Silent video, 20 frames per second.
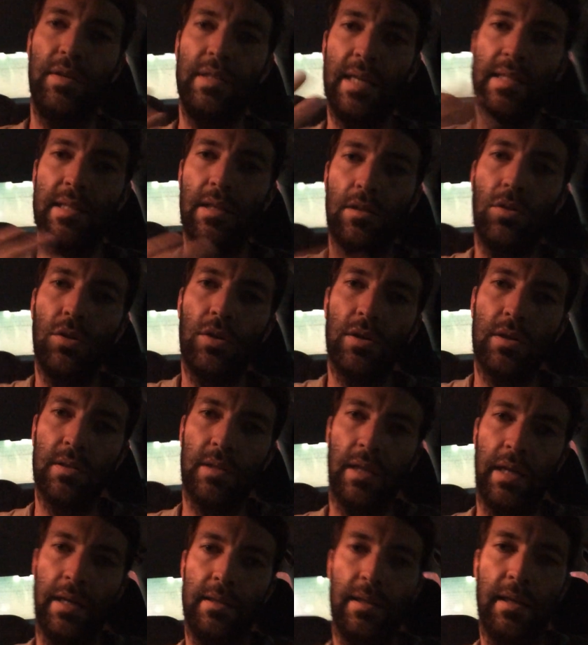it doesn't look
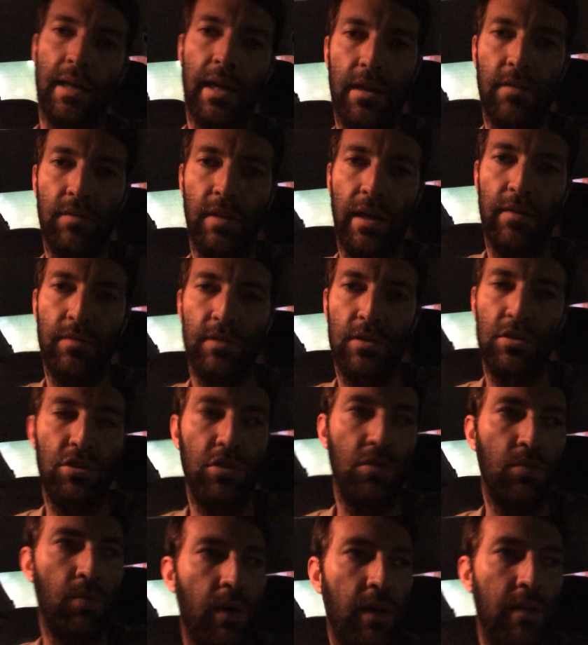like the kind of life that
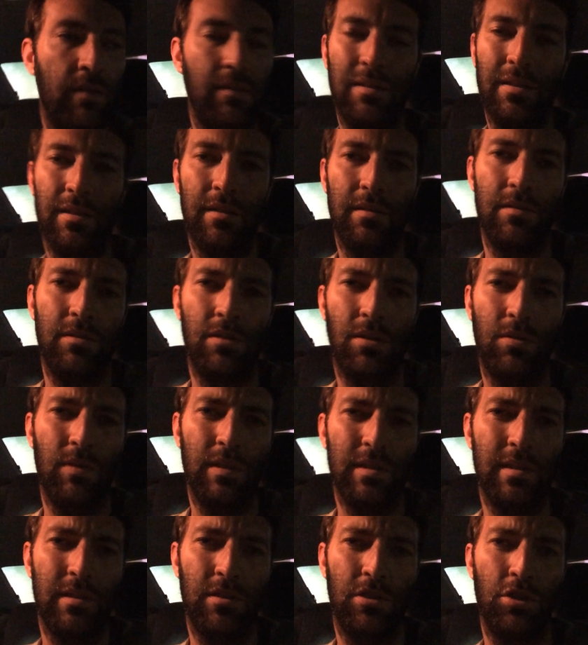you want, then don't
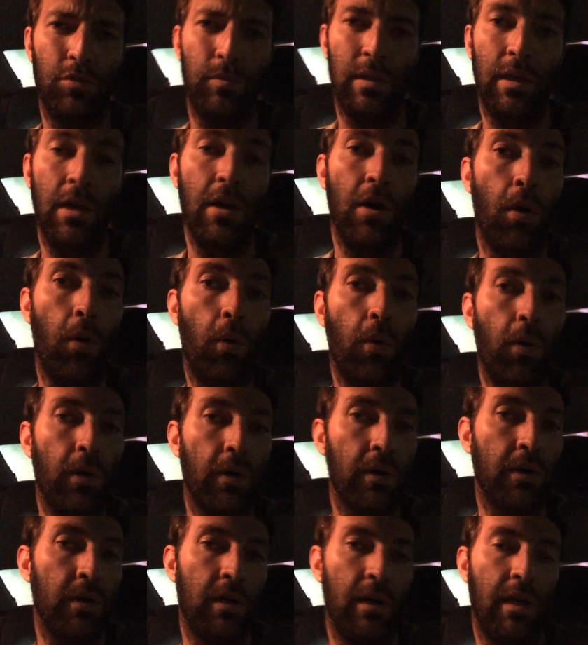listen to me.
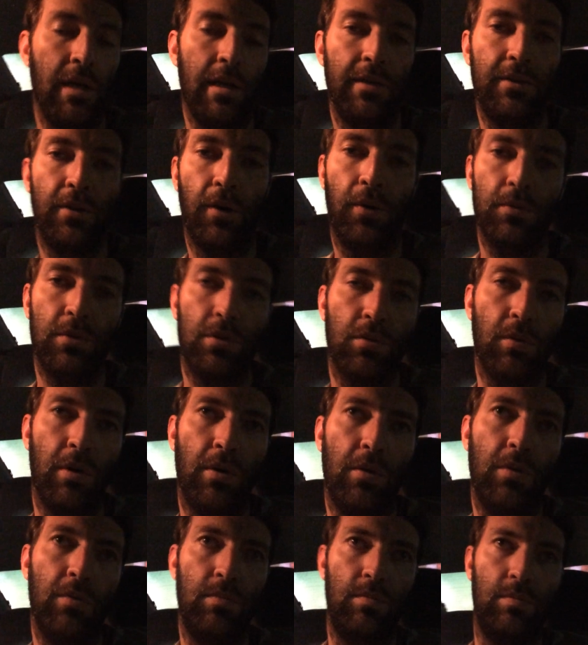Or don't
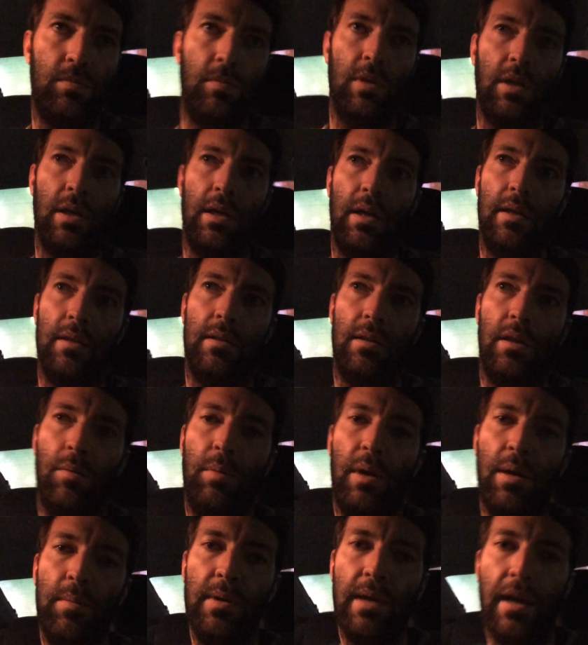throw the
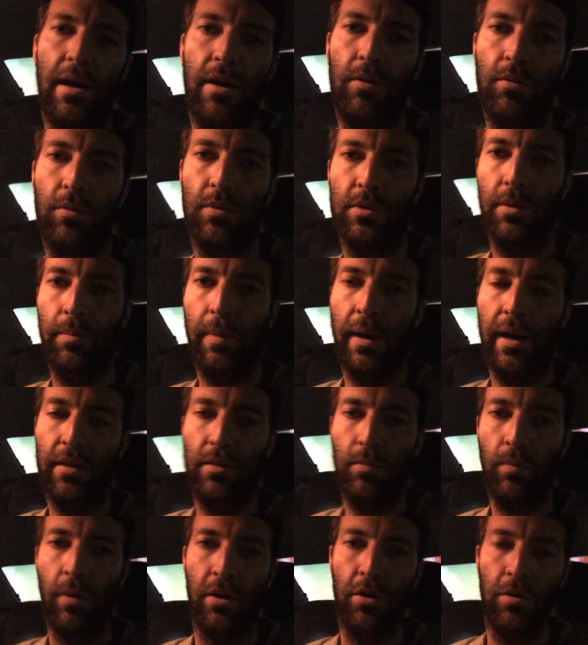baby out with the
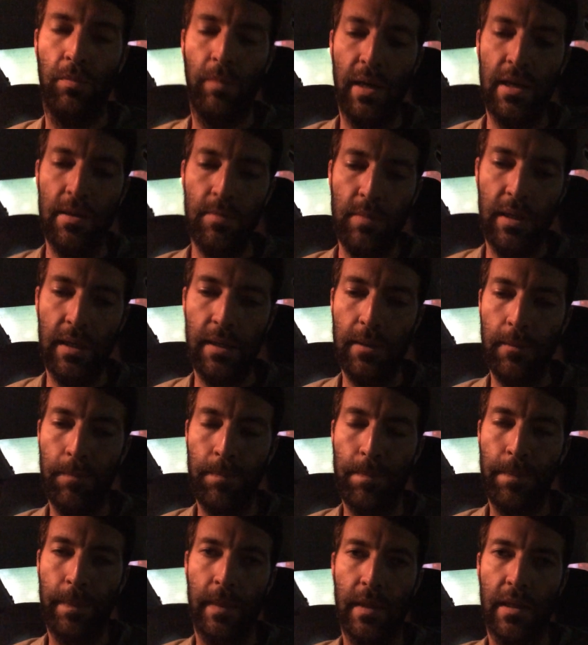bathwater. Maybe
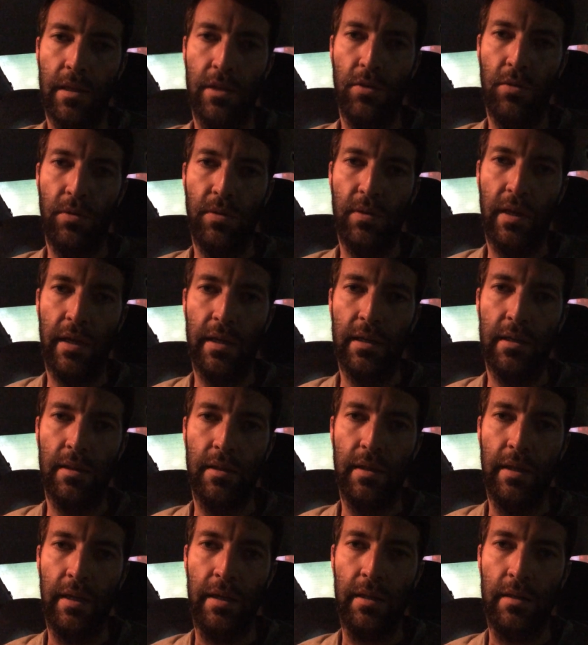you think
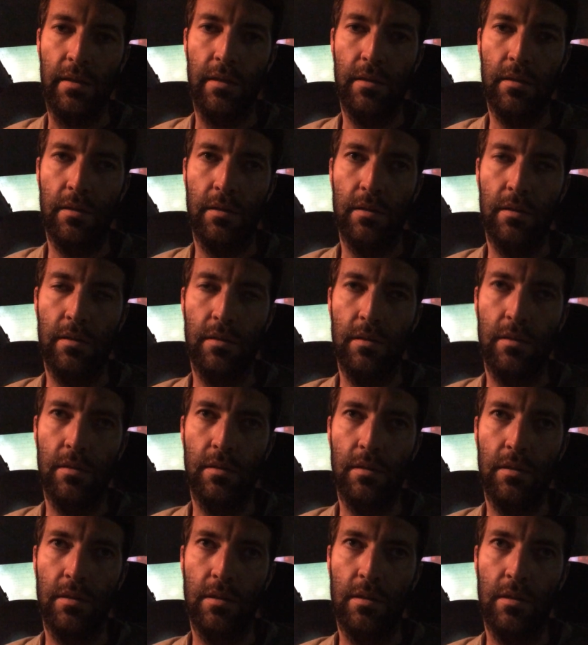that
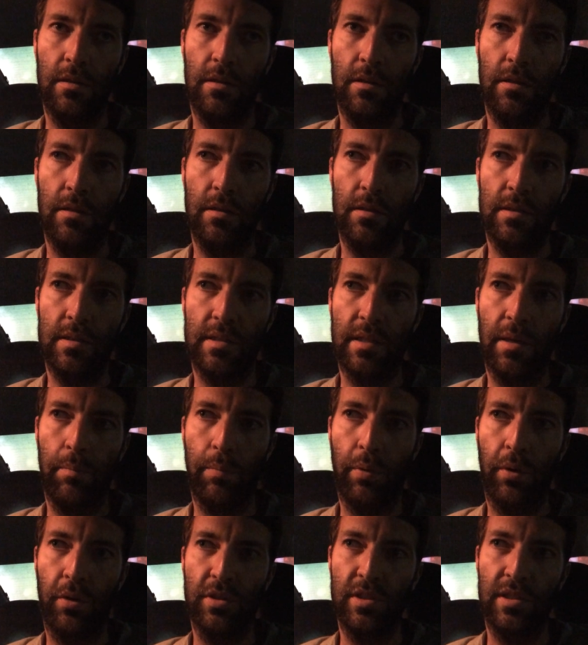some
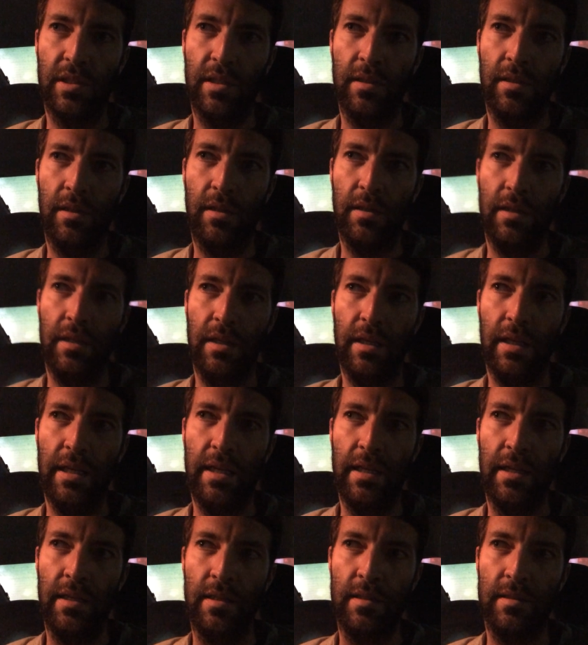person
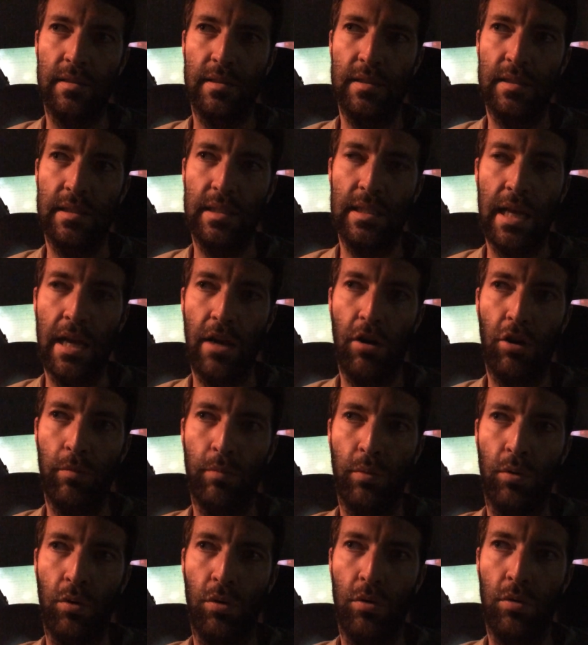is
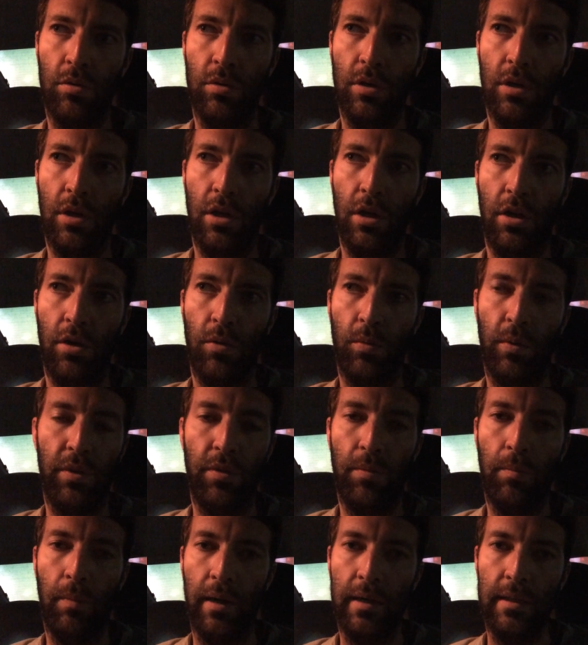terrible
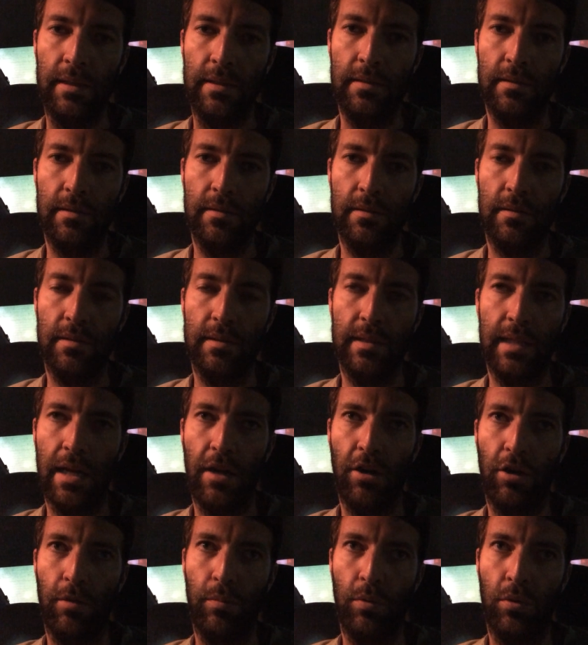with money,
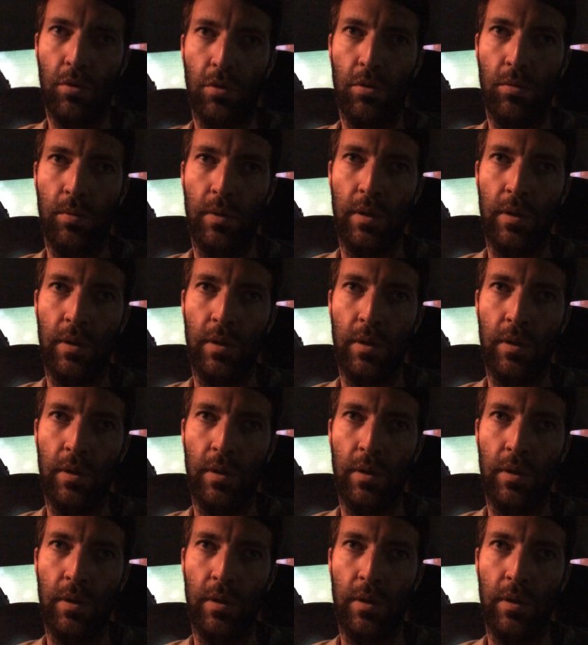terrible